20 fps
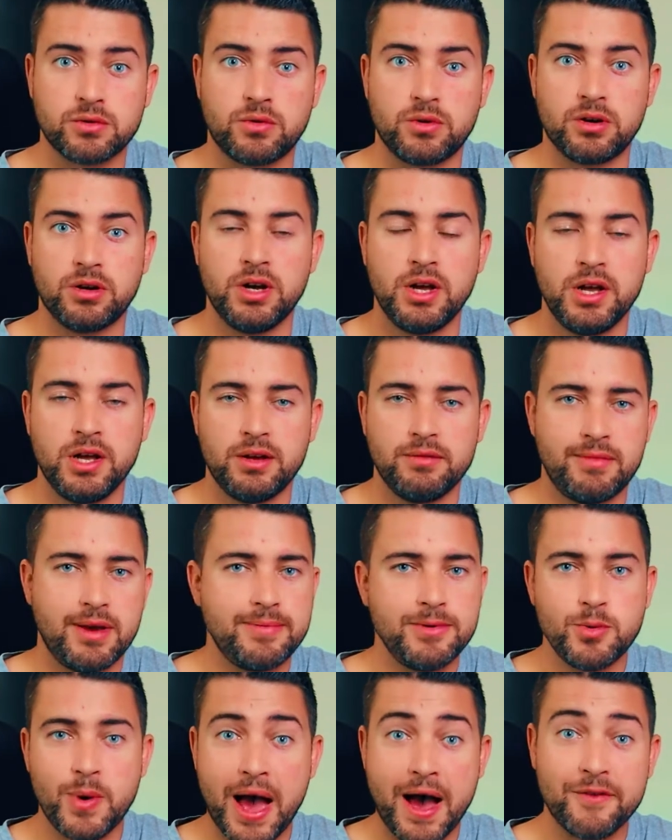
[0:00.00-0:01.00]
or
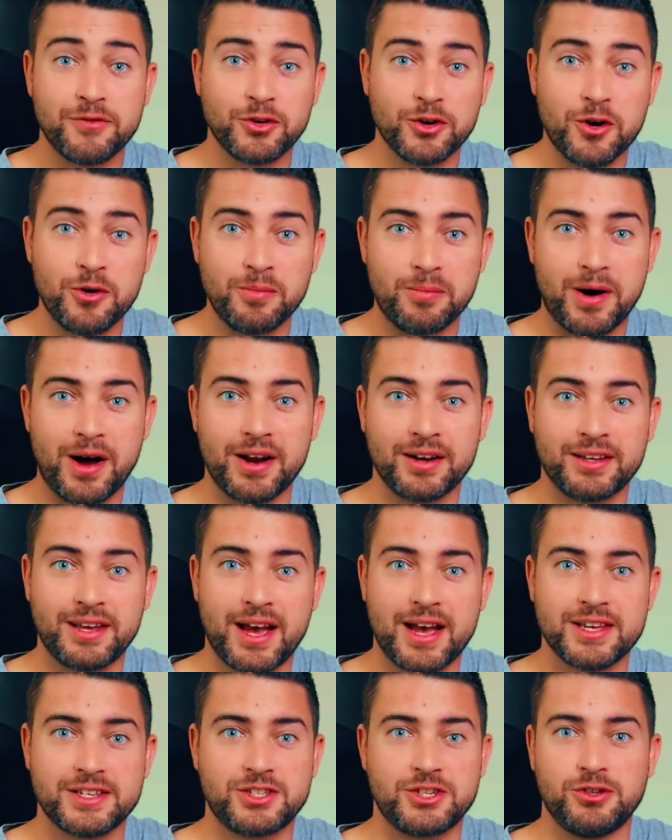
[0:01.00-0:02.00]
maybe you have your own
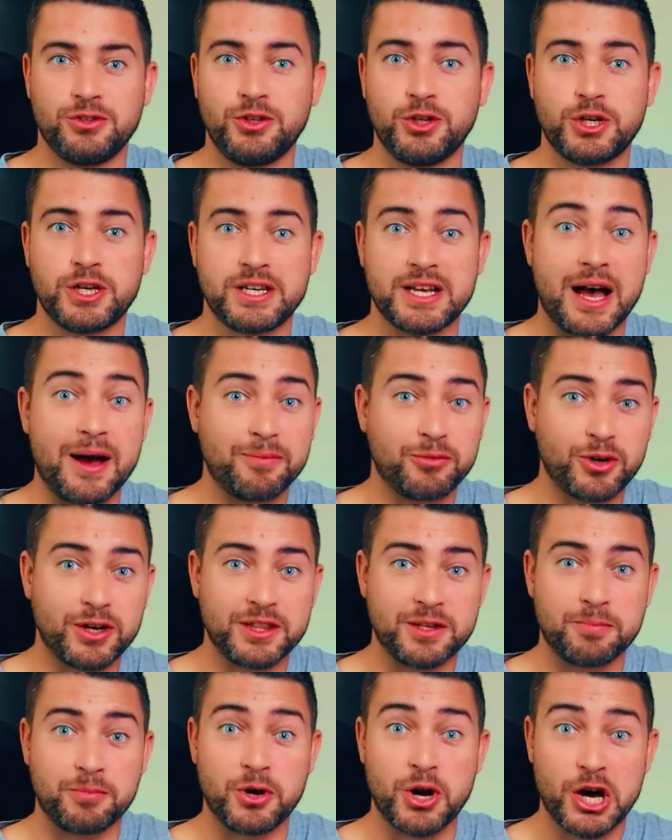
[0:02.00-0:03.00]
podcast and you're looking to
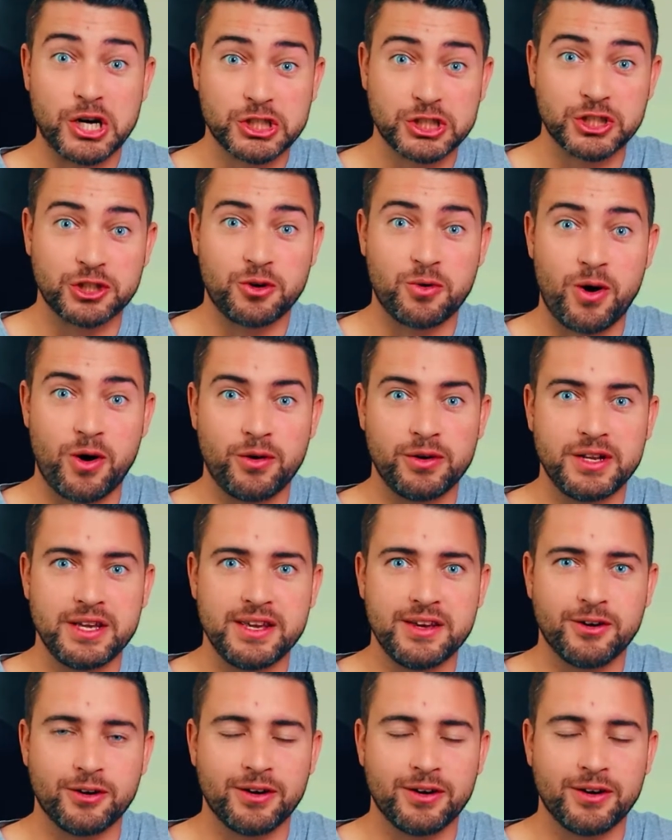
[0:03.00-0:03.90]
upgrade the production quality,